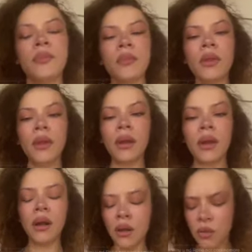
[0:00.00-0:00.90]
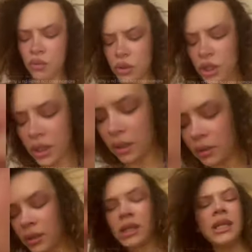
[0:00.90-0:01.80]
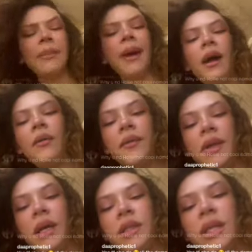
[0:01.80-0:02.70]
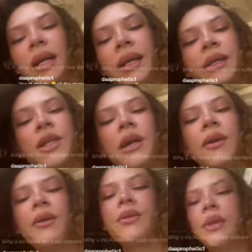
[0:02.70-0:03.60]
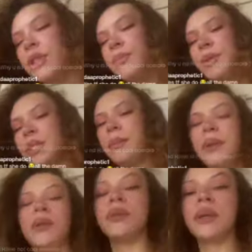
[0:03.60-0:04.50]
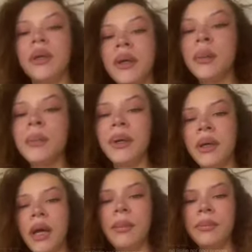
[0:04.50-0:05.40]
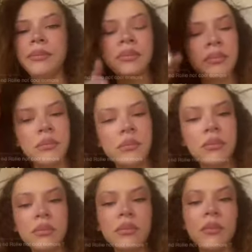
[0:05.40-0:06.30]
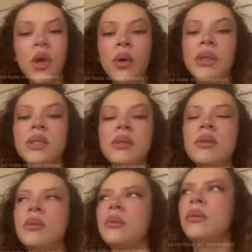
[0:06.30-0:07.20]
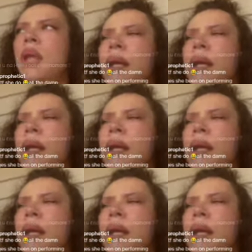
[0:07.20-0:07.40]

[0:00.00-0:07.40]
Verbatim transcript: shit. This is not my outfit. I just got out the shower though, so I just put some on. But I'm going, like, yeah, I'm changing.